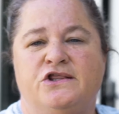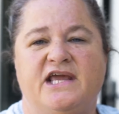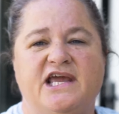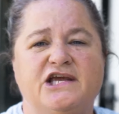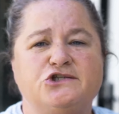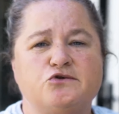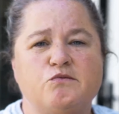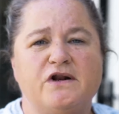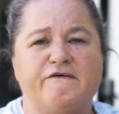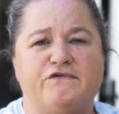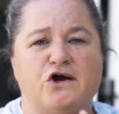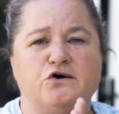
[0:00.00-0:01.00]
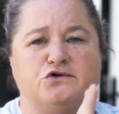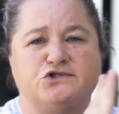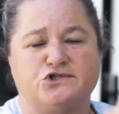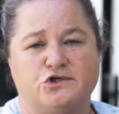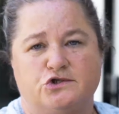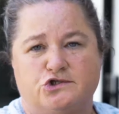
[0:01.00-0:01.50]
Each one of
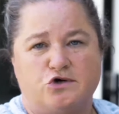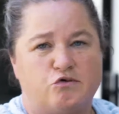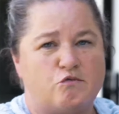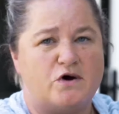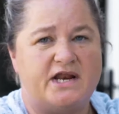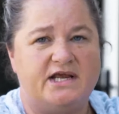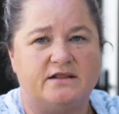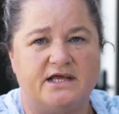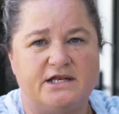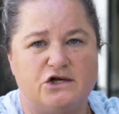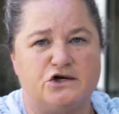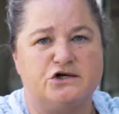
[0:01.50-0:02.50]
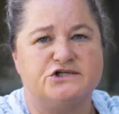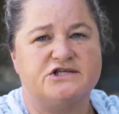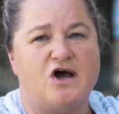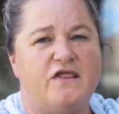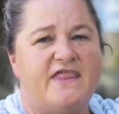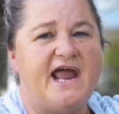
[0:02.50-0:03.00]
those 20 lenders,
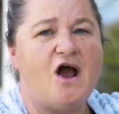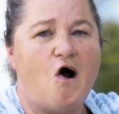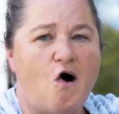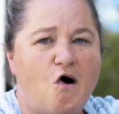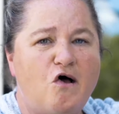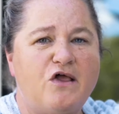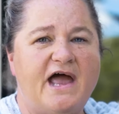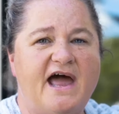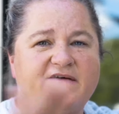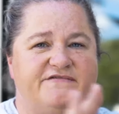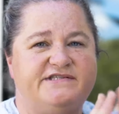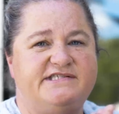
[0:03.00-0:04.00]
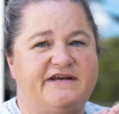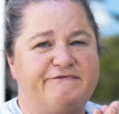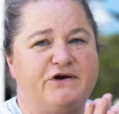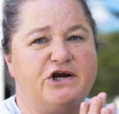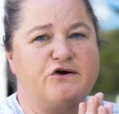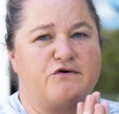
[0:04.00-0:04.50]
they all have
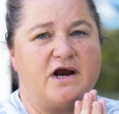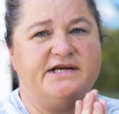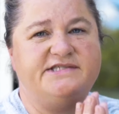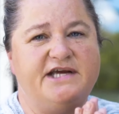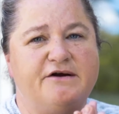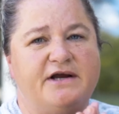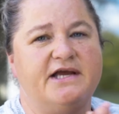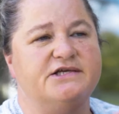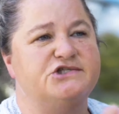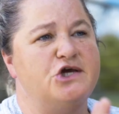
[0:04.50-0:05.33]
different criteria.